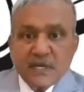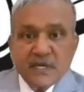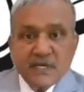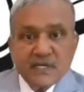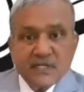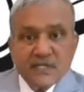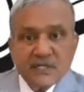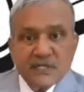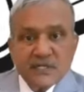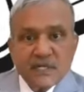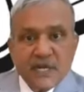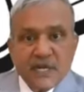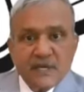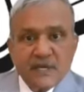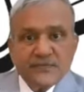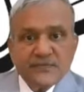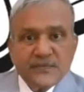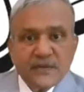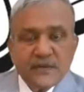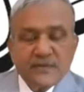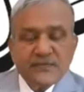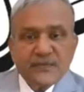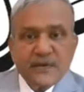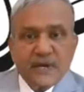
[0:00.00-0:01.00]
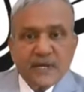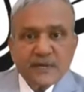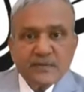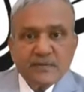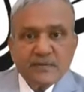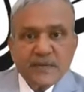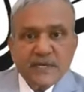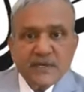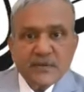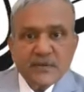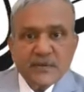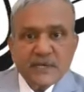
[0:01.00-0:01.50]
Is it helpful for
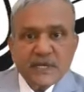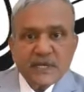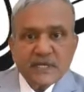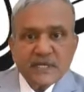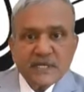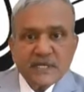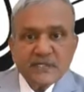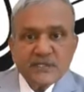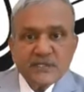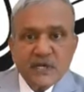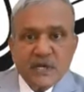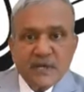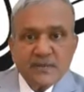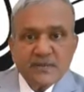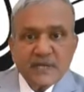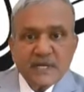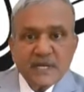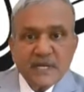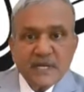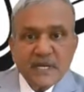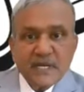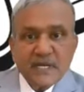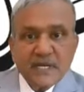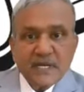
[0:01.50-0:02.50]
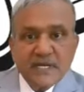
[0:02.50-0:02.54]
me to get the job in?